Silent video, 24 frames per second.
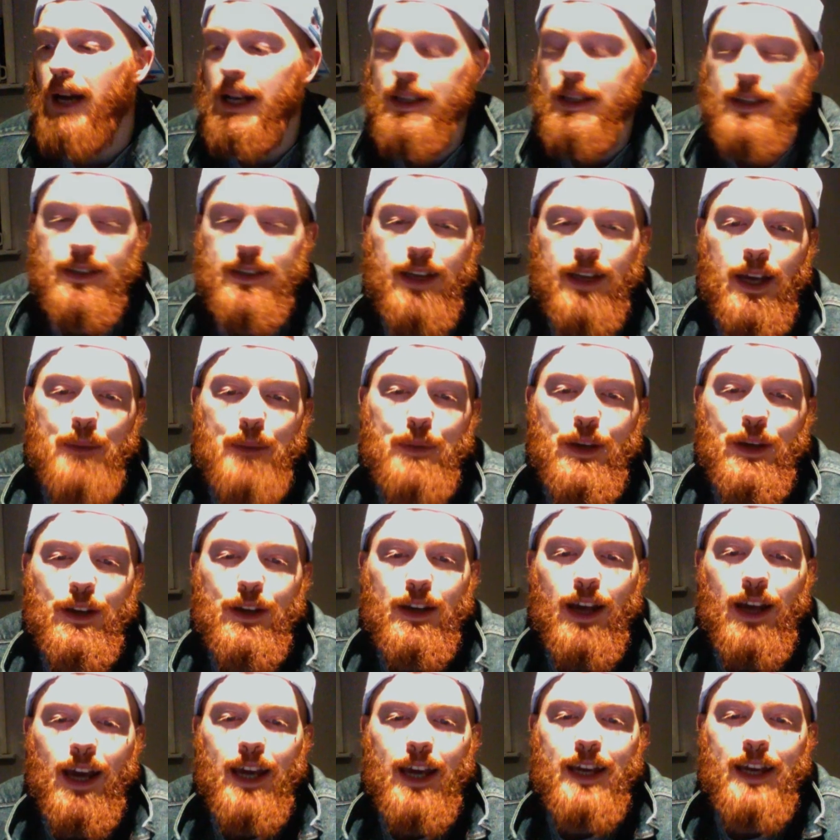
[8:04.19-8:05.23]

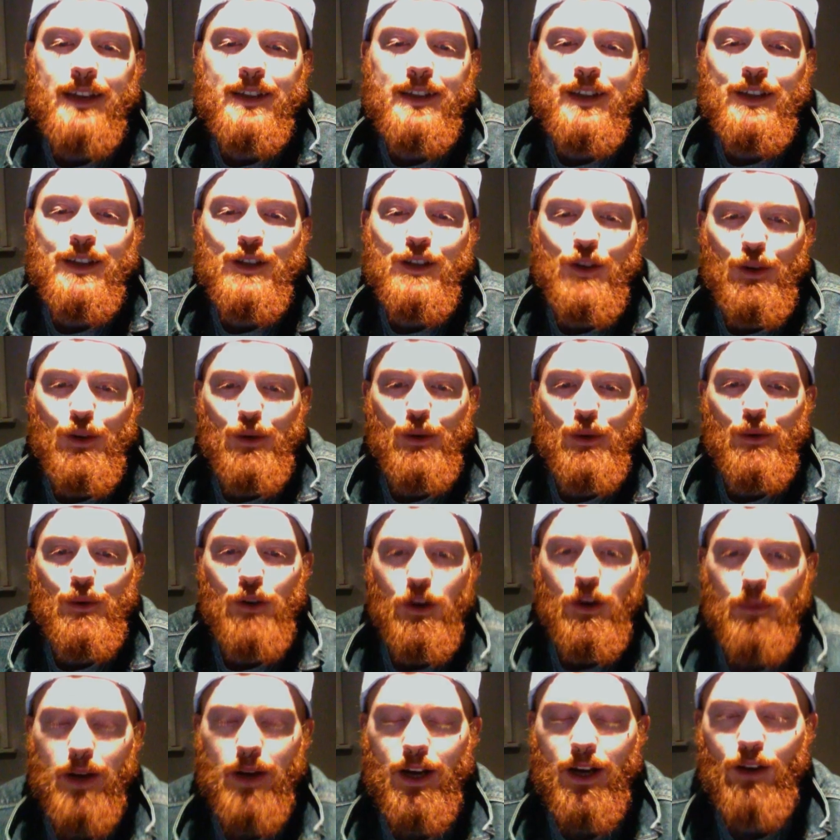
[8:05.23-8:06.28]
Sapien82
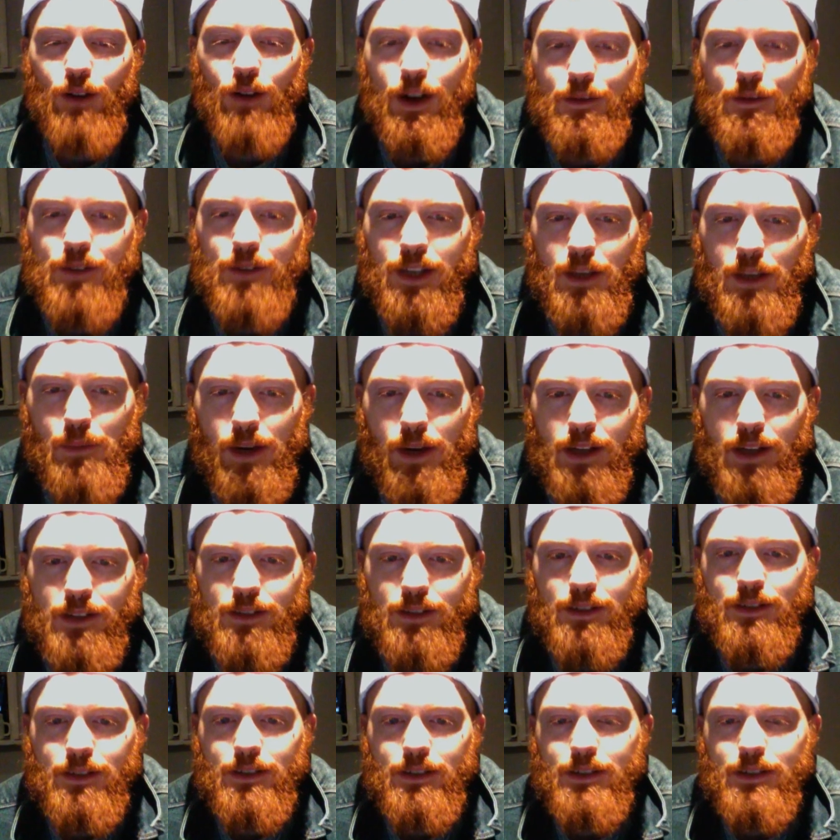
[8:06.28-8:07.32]
on my crafty battle.